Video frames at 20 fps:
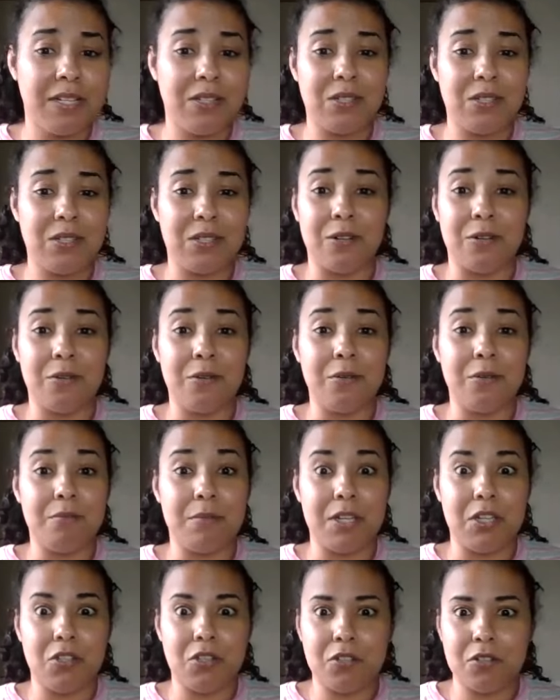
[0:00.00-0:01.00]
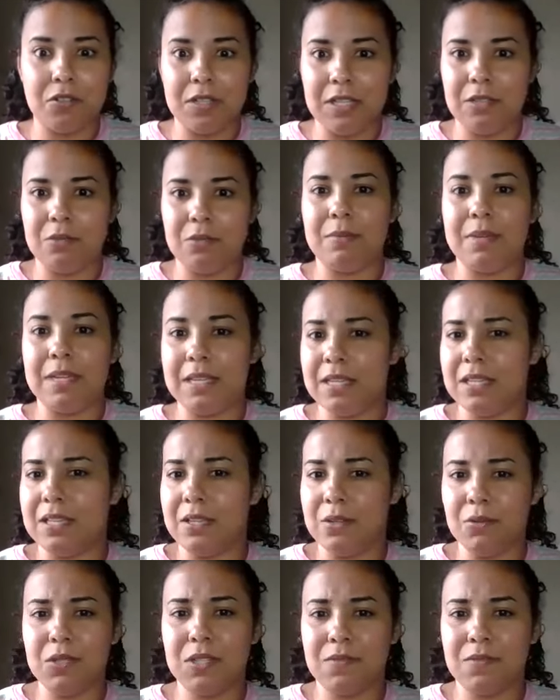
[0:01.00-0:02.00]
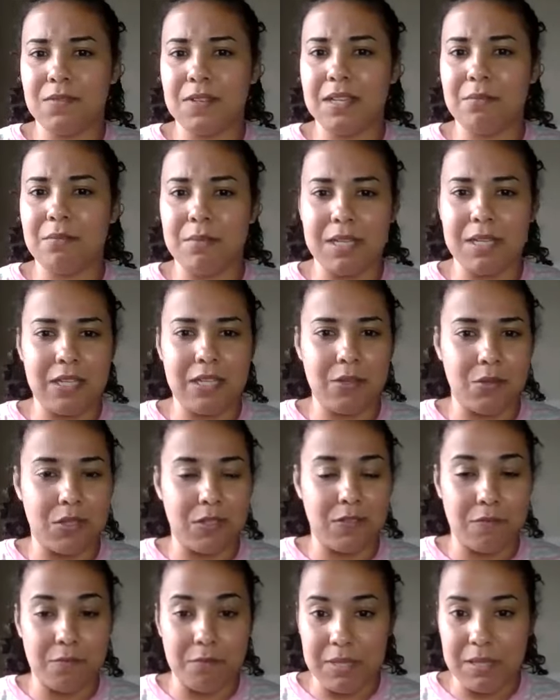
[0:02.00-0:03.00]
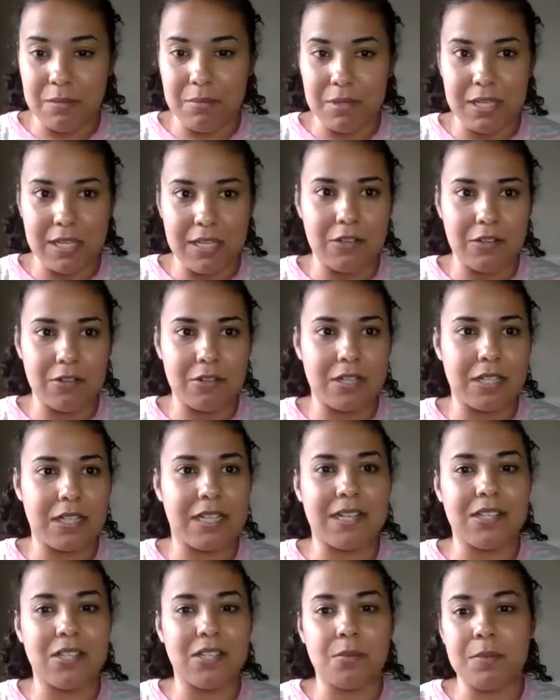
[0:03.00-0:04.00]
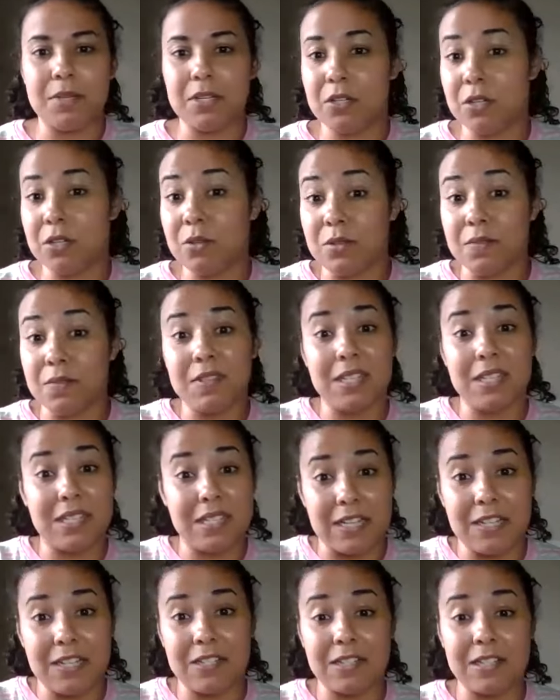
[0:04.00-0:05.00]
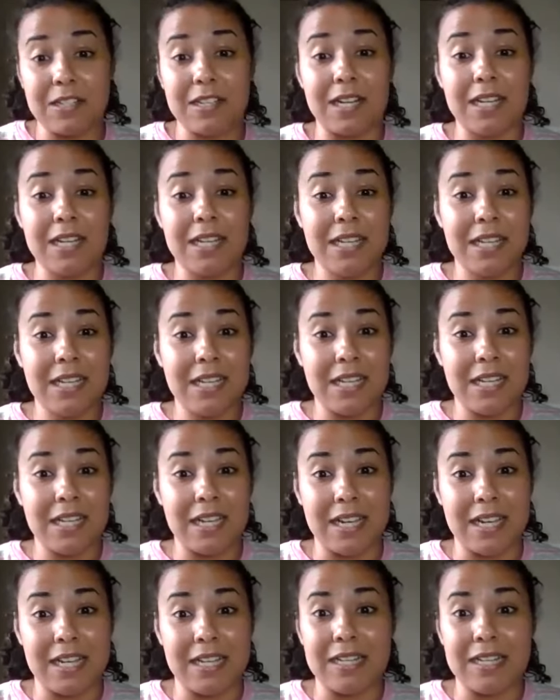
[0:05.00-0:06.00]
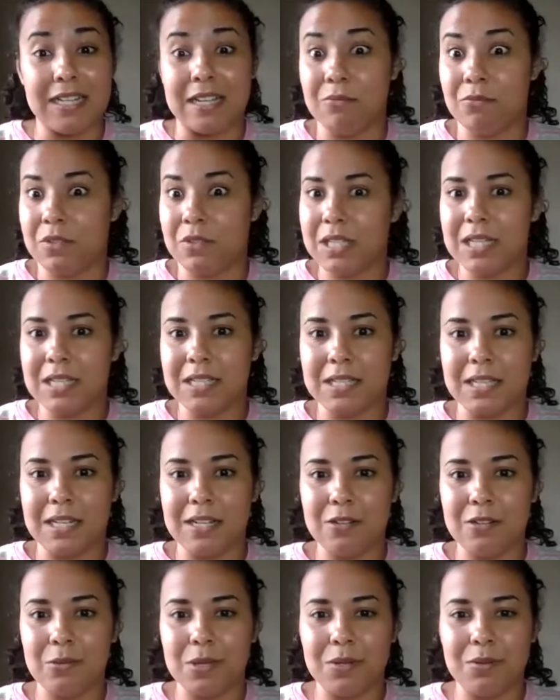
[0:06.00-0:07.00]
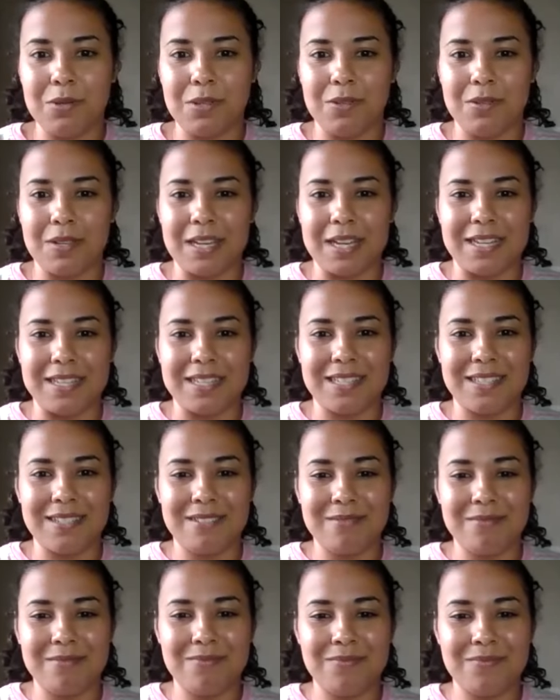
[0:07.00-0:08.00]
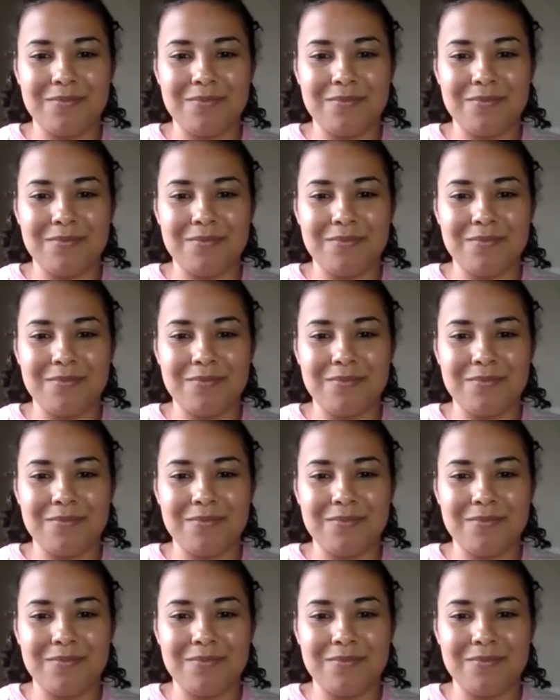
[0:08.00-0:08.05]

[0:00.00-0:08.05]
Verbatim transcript: So make sure that you make use of it, make use of me being in your class, make use of the center. And I'm really excited to work with you guys.